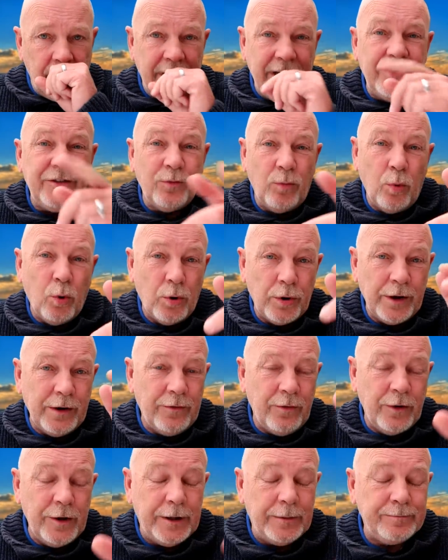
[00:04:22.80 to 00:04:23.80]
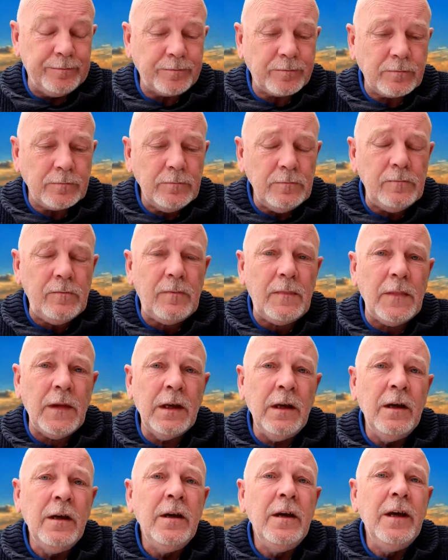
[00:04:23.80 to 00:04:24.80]
Here's a warning for you.
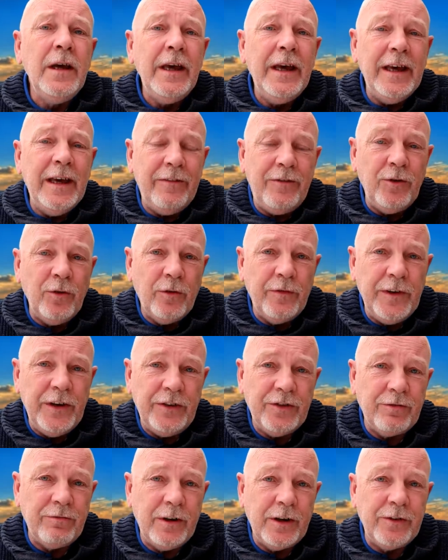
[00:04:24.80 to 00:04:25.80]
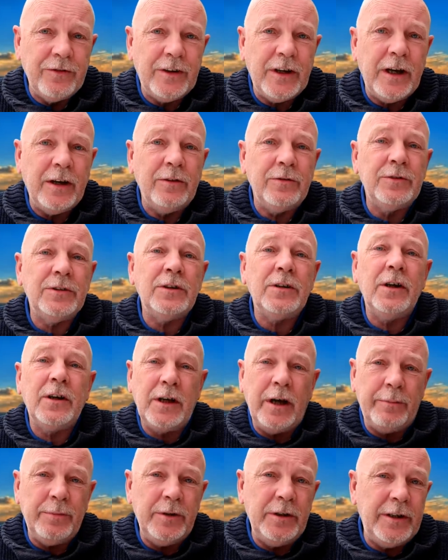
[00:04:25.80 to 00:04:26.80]
If your visa runs out a
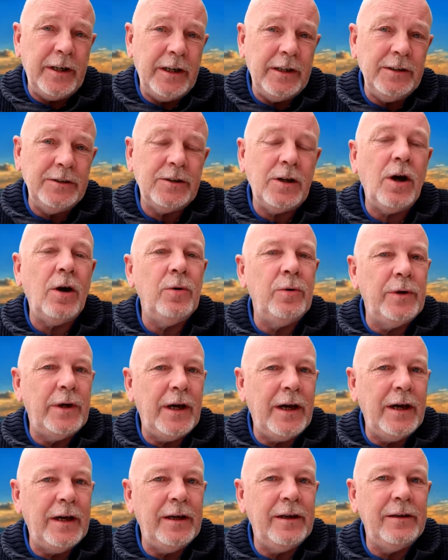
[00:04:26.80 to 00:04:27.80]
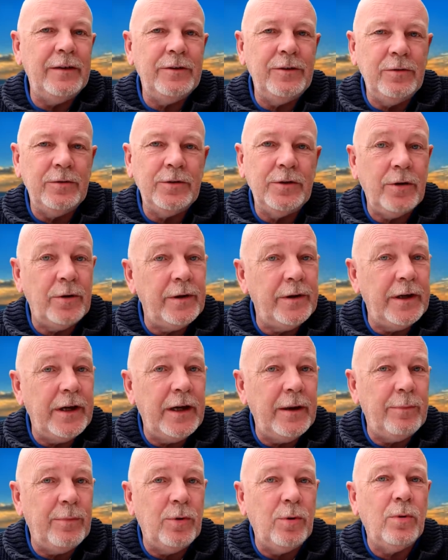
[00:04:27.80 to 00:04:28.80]
couple of days, okay, you can go to the
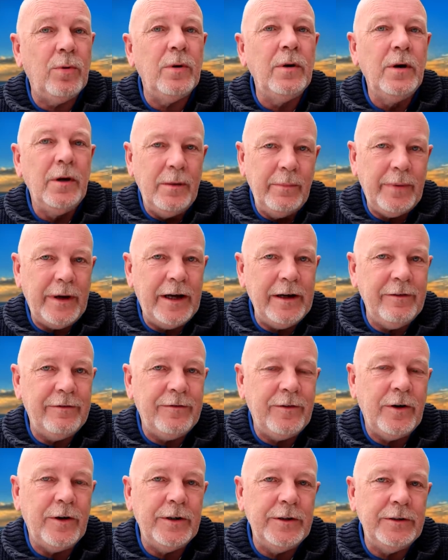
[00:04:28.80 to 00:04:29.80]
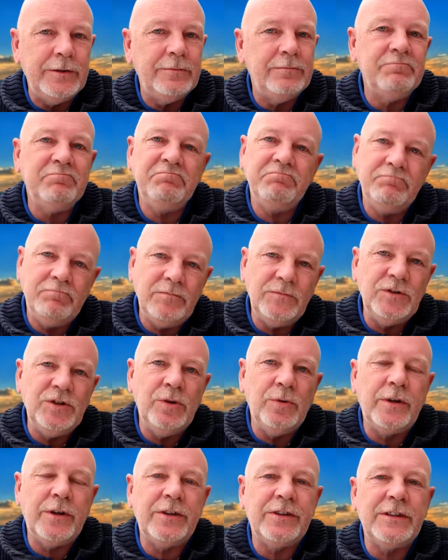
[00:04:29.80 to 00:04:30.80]
airport, pay a fine,
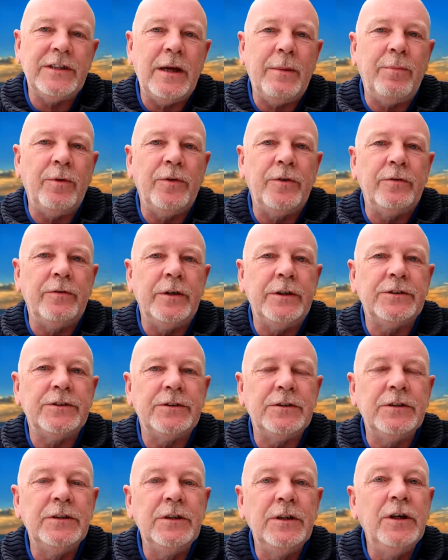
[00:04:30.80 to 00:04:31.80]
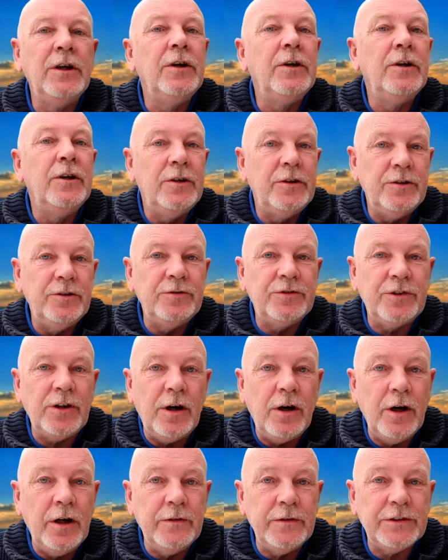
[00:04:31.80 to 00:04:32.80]
you'll get a slap on the wrist. You
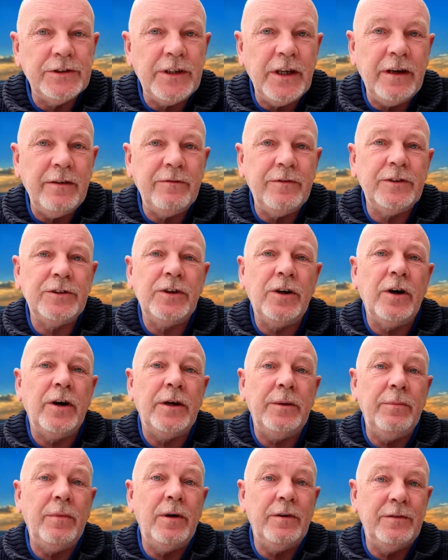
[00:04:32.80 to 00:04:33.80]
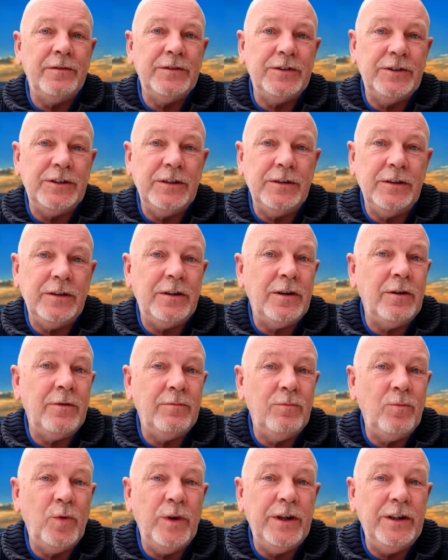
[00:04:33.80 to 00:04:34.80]
start overstaying for time, you know,
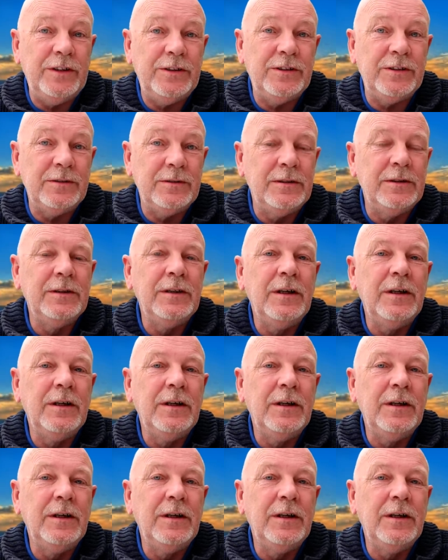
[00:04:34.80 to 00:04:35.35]
weeks,